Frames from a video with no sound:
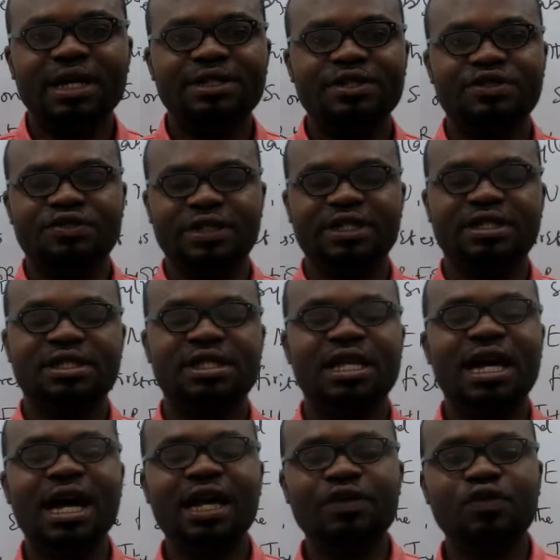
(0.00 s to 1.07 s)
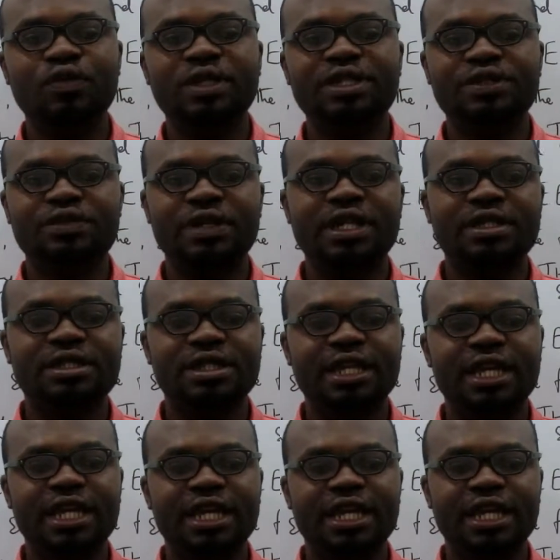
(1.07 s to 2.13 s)
stressing. How do we stress
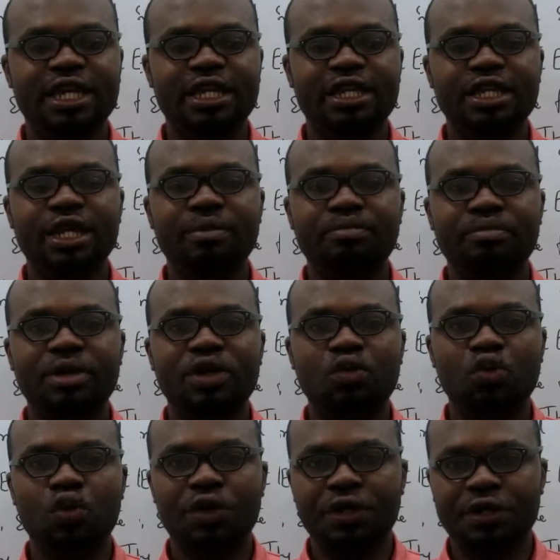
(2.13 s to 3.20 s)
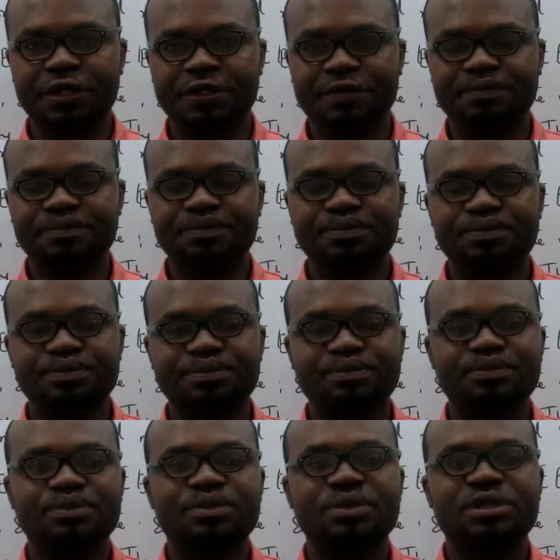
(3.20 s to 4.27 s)
a number word?
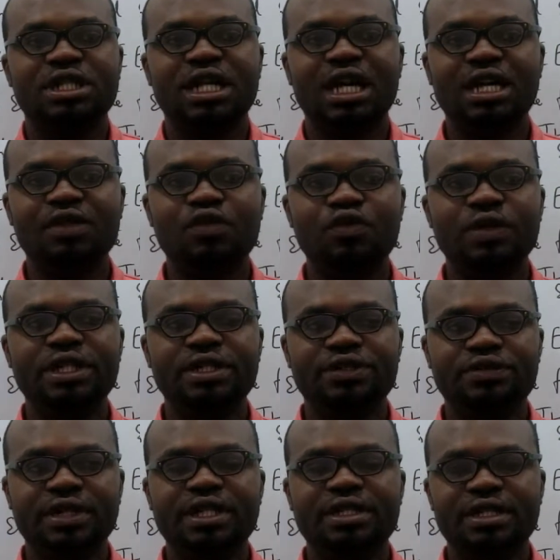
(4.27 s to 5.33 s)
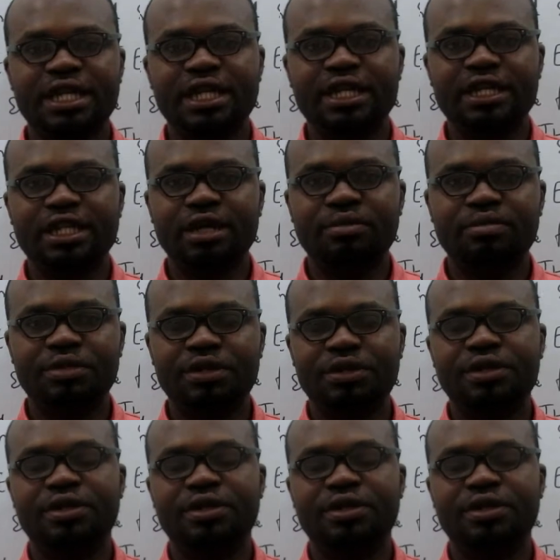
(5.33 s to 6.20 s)
How do we stress a number